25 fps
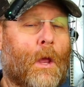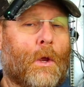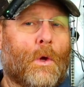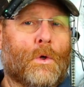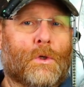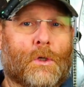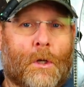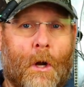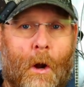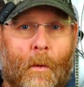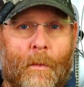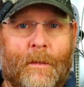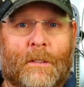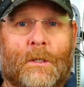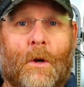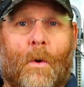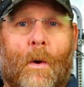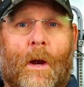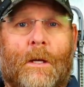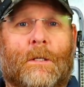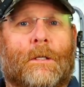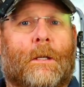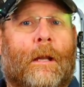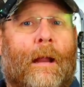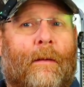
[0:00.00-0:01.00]
you should always
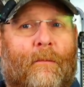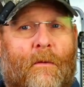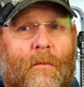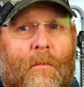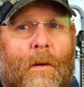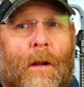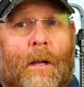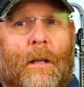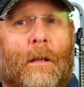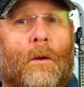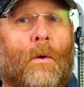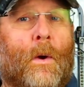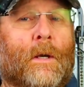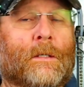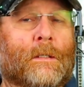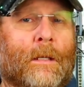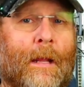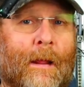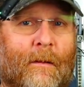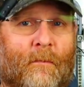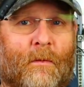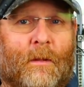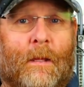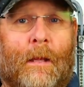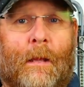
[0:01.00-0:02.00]
question everybody, question
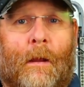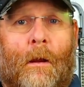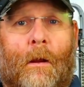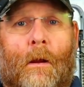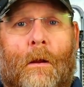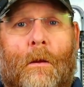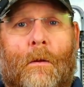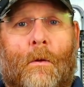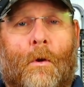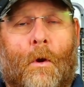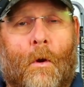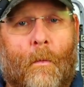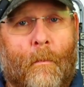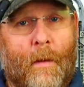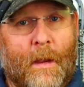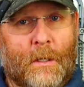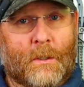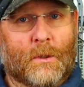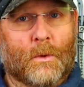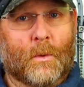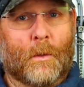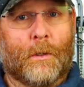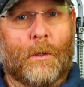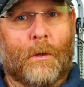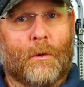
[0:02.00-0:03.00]
everything. You know, make
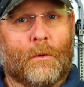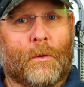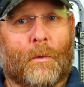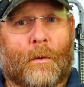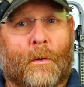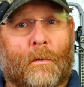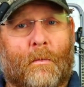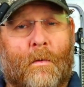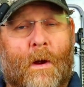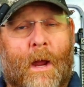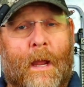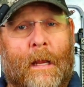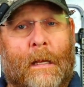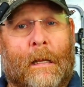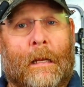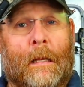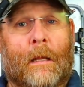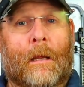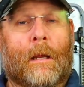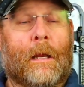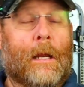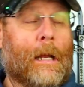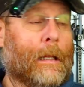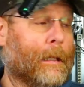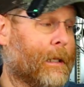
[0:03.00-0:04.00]
sure that you're doing it right.
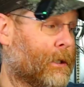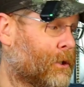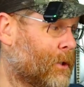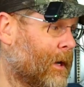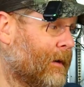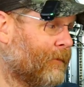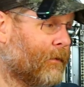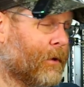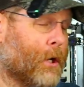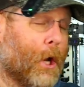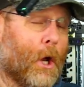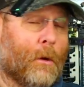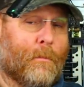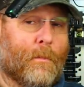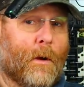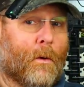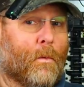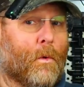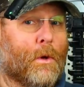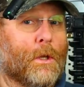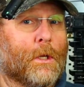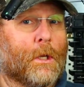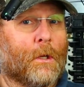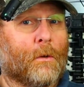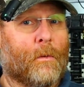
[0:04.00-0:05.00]
Unless you have a code book
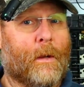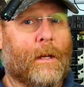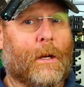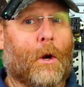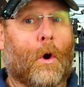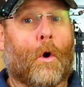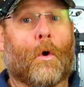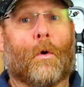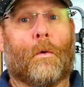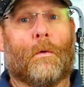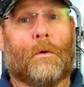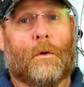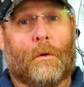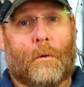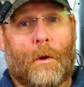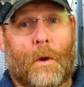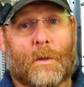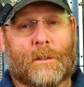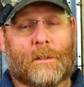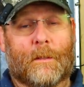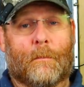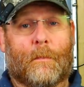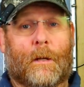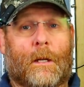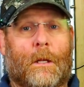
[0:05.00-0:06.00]
where you can read it, or you know
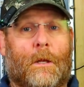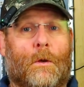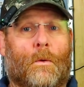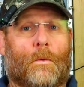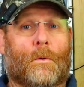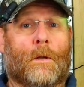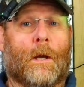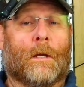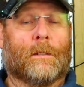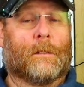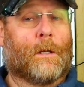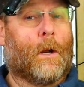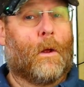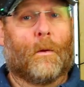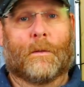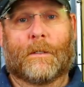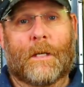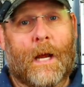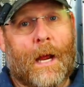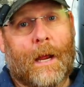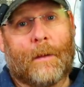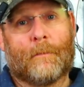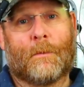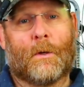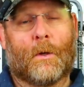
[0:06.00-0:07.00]
somebody who does it all the
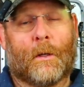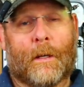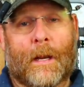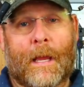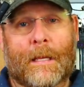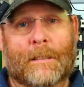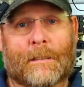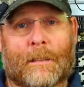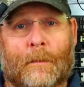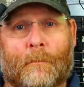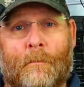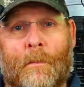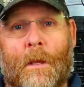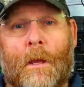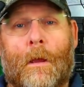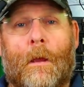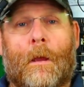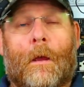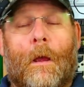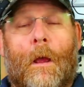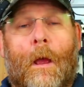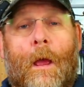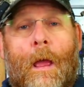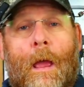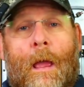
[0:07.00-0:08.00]
time, and you can ask them.
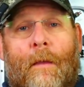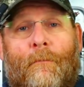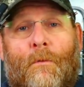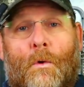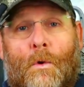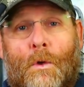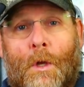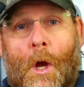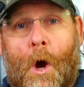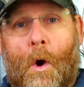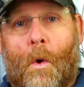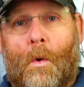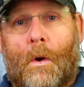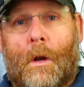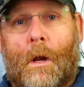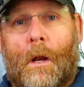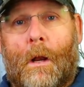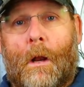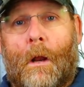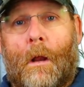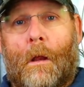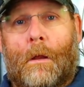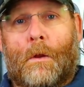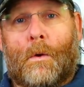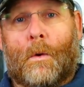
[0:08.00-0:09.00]
If you don't,
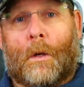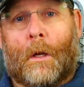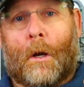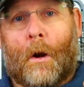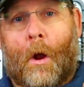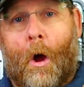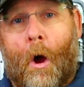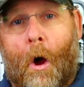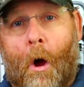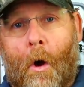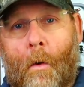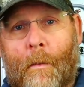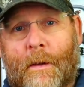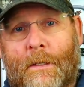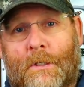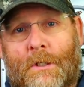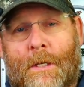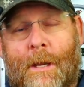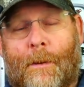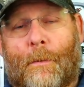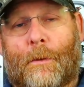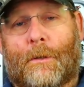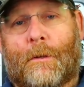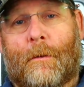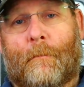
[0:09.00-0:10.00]
you can always
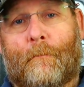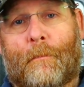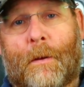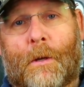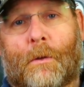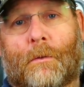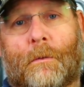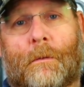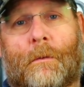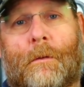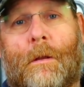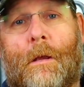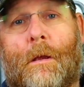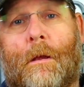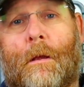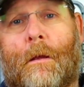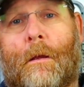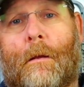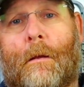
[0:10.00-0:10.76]
check with your building